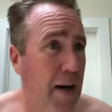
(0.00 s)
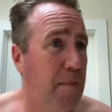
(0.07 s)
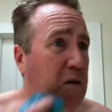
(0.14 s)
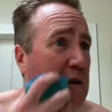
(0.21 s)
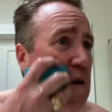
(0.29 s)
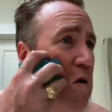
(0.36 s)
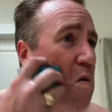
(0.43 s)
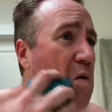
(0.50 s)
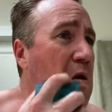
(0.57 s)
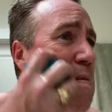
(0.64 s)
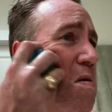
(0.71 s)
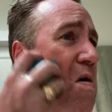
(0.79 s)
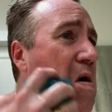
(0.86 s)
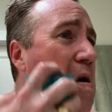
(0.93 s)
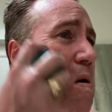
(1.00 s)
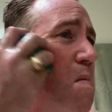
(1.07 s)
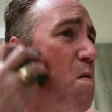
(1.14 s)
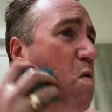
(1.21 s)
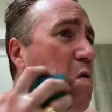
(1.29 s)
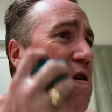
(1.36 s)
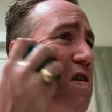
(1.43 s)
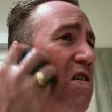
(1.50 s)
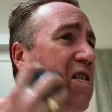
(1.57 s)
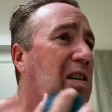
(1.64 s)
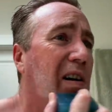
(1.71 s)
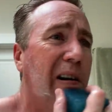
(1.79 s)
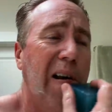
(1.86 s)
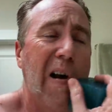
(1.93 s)
I'm just going to rub it on my
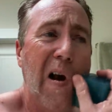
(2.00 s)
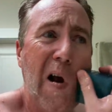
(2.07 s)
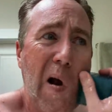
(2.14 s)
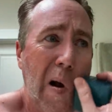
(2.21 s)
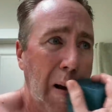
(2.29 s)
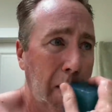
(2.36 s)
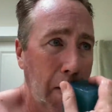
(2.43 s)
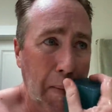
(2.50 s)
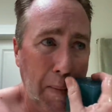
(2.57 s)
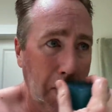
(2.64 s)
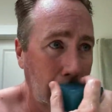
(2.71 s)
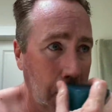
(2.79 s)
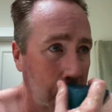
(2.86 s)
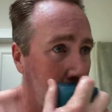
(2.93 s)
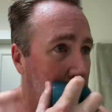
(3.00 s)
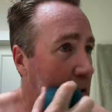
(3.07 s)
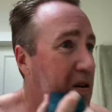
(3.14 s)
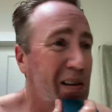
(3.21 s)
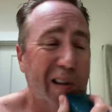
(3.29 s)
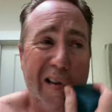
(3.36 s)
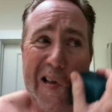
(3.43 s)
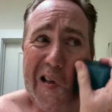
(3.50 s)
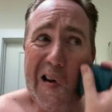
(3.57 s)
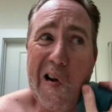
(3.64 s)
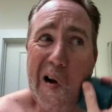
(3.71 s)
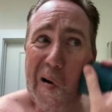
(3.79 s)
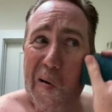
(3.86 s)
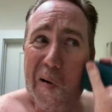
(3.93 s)
whiskers. And you can see that I
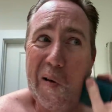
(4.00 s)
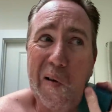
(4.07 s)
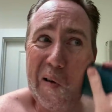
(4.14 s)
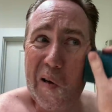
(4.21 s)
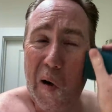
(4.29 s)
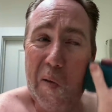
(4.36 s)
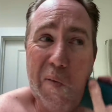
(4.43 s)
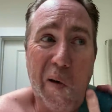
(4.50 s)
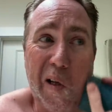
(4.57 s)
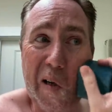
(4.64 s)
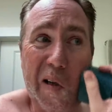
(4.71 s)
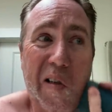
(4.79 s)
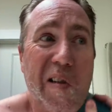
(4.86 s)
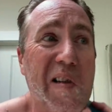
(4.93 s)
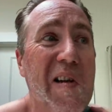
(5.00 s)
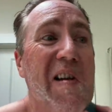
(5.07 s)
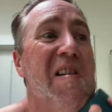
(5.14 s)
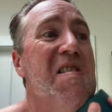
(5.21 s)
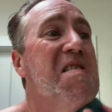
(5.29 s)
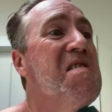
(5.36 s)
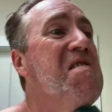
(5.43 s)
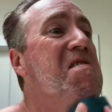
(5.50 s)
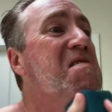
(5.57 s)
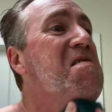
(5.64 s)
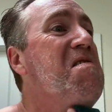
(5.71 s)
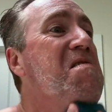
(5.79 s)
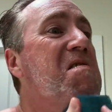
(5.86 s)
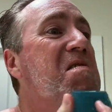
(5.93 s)
got whiskers. Hopefully you can see.
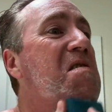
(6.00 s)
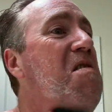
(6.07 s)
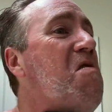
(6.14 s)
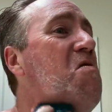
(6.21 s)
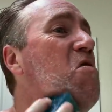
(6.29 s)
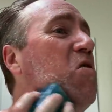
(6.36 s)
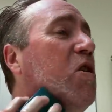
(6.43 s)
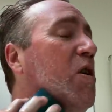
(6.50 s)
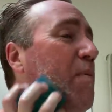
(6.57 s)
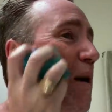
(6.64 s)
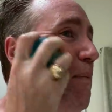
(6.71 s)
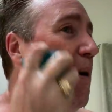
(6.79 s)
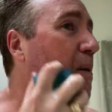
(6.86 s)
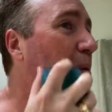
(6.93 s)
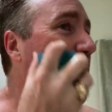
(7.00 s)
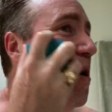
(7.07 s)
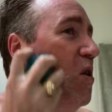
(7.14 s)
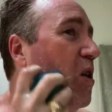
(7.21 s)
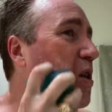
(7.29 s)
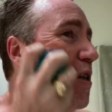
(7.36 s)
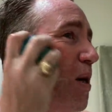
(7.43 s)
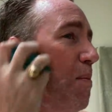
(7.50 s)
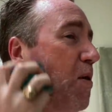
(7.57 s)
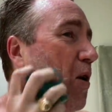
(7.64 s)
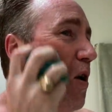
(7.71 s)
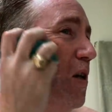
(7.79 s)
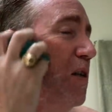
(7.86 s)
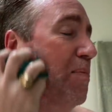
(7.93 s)
Oh, so many people that just come
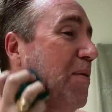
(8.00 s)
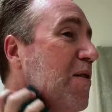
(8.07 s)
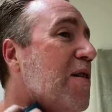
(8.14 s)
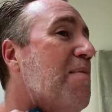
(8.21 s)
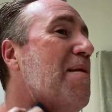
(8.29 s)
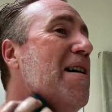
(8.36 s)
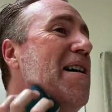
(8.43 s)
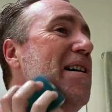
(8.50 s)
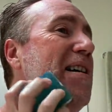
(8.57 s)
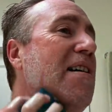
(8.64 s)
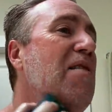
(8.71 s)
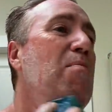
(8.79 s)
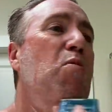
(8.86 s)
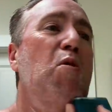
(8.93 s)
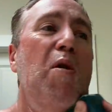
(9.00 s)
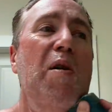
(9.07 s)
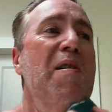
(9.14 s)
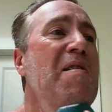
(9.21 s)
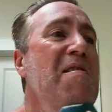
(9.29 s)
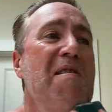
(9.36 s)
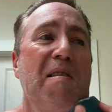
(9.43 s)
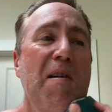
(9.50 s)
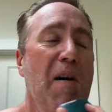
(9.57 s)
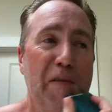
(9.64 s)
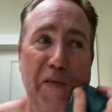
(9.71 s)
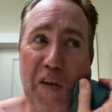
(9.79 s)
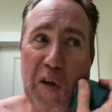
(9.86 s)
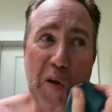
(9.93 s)
across one of my, you know, more
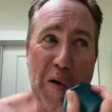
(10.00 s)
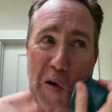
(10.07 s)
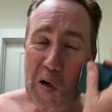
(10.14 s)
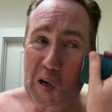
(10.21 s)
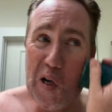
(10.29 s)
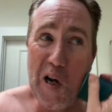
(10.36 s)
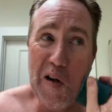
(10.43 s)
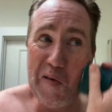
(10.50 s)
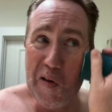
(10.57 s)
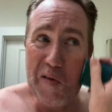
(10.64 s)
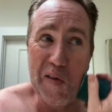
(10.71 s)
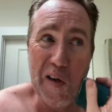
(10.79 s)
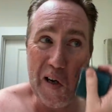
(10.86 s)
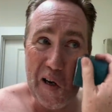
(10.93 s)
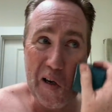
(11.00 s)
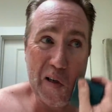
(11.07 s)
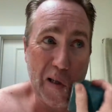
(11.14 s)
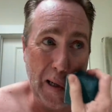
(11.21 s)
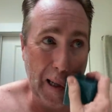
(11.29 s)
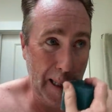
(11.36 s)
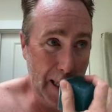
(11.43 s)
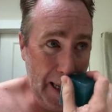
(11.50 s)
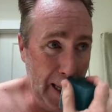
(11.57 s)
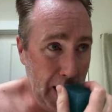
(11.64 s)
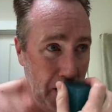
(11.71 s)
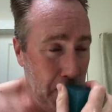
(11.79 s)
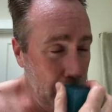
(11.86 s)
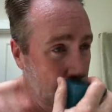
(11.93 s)
viewed shaving videos. They're like, you
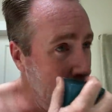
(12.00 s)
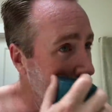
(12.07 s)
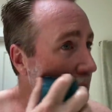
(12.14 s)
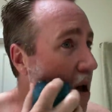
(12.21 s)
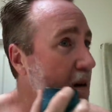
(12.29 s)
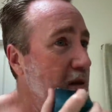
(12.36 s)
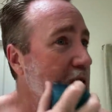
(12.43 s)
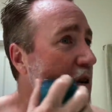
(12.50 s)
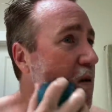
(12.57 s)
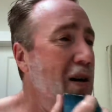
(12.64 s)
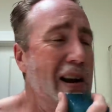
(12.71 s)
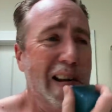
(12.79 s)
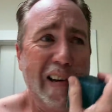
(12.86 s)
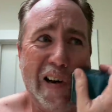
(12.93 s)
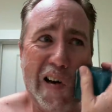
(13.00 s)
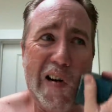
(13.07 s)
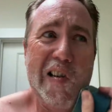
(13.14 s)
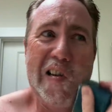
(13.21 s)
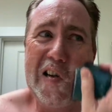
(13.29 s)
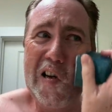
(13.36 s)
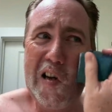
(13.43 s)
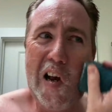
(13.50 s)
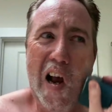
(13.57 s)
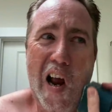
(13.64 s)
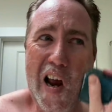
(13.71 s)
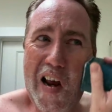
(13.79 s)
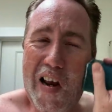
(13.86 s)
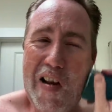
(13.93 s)
don't, you don't have any whiskers to
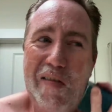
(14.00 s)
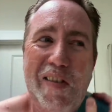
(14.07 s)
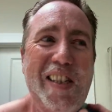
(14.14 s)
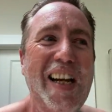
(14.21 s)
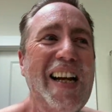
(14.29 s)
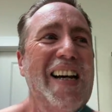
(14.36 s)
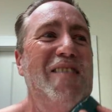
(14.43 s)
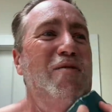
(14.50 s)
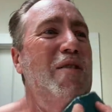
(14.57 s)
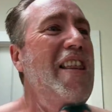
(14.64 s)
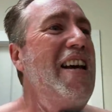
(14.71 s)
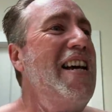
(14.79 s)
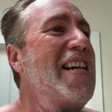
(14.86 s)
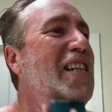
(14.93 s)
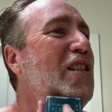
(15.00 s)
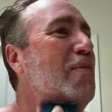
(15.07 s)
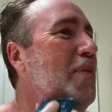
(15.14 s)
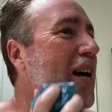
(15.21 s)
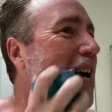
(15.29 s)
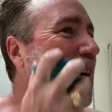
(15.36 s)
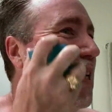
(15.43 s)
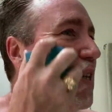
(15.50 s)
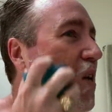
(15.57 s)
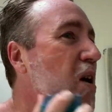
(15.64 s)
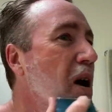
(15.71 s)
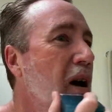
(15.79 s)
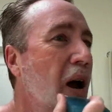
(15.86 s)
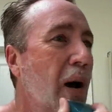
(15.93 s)
shave. It's like, what do they expect?
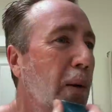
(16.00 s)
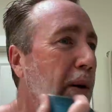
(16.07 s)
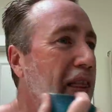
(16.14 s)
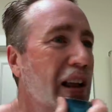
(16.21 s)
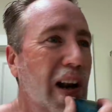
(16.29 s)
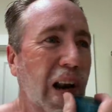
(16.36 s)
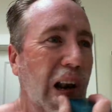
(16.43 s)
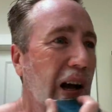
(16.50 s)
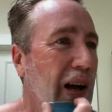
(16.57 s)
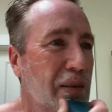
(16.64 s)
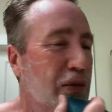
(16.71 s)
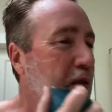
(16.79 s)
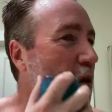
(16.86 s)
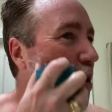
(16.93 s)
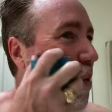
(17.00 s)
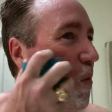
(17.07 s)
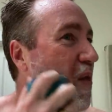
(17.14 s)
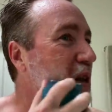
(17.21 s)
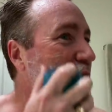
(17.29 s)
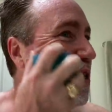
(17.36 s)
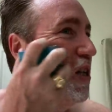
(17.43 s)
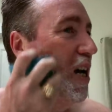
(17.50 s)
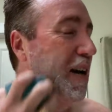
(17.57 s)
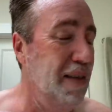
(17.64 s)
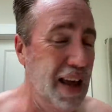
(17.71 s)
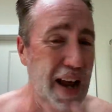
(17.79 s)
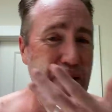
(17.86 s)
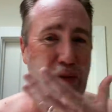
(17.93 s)
What are they looking for when they shave? Do
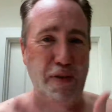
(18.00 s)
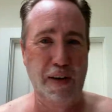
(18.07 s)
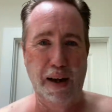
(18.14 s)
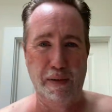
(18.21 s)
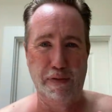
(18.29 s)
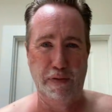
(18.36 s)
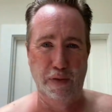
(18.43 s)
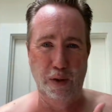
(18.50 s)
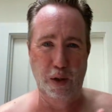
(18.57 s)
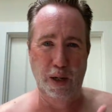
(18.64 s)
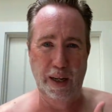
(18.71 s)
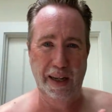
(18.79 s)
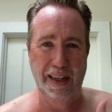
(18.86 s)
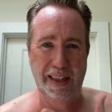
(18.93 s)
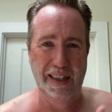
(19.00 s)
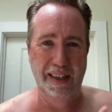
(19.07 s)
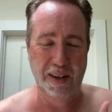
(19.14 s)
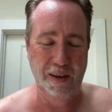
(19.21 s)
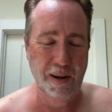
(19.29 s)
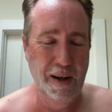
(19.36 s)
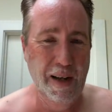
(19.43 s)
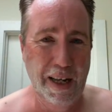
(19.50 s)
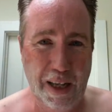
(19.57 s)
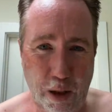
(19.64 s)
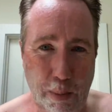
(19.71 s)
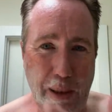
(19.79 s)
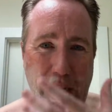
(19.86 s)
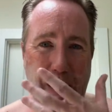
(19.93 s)
they have like a full, like, you know,
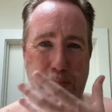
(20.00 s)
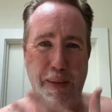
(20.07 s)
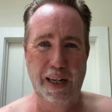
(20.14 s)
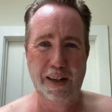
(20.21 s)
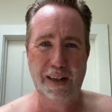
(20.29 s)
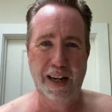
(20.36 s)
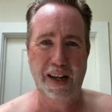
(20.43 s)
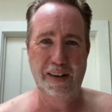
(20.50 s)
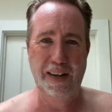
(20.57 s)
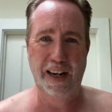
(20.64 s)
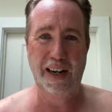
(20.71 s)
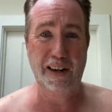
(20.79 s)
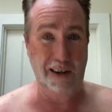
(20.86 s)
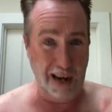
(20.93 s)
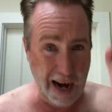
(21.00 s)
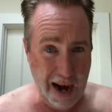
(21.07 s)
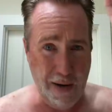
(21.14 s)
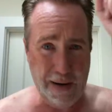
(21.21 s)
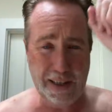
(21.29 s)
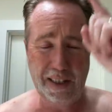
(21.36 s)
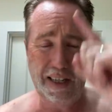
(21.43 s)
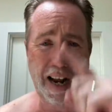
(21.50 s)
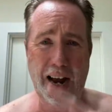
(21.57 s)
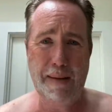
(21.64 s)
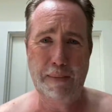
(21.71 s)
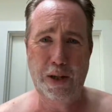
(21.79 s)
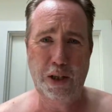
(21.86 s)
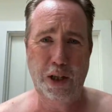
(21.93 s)
hillbilly beard down to here? Now it's
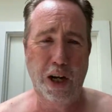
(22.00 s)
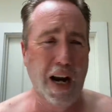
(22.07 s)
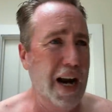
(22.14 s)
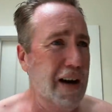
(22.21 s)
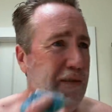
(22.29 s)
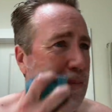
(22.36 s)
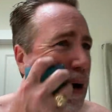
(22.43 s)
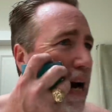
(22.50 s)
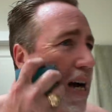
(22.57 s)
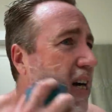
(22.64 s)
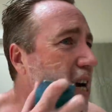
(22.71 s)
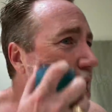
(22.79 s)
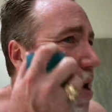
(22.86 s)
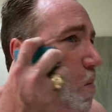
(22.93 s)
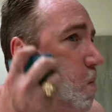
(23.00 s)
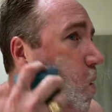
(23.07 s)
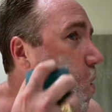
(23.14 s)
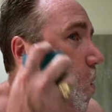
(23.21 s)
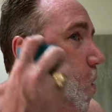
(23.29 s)
time to shave, by gum.